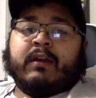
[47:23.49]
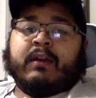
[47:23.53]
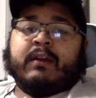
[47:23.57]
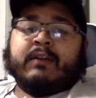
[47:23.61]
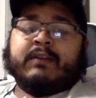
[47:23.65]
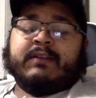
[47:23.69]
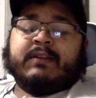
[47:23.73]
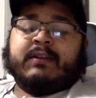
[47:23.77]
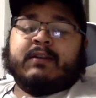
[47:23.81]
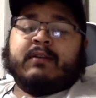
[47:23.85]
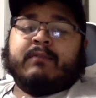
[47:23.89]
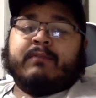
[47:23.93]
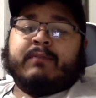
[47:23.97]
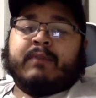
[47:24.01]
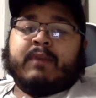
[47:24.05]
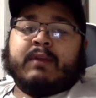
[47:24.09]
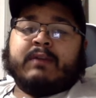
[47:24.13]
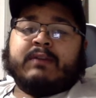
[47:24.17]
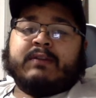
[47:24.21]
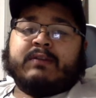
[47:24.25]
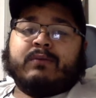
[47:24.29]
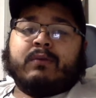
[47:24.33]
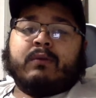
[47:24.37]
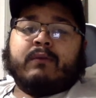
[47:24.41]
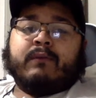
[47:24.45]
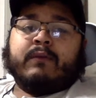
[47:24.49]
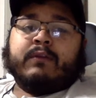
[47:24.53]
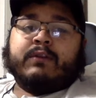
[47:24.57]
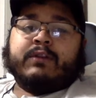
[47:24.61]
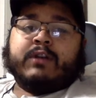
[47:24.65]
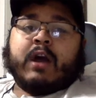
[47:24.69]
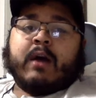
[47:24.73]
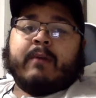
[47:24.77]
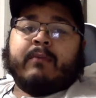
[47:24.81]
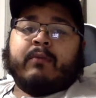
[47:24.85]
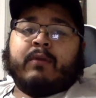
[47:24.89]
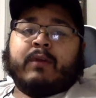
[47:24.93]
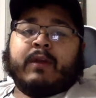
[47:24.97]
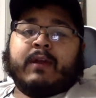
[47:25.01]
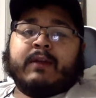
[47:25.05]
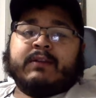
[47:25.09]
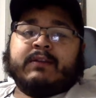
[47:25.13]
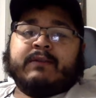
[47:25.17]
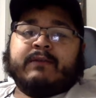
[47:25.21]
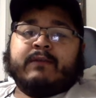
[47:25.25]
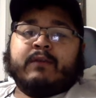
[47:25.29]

is going to be in store for Ja Morant's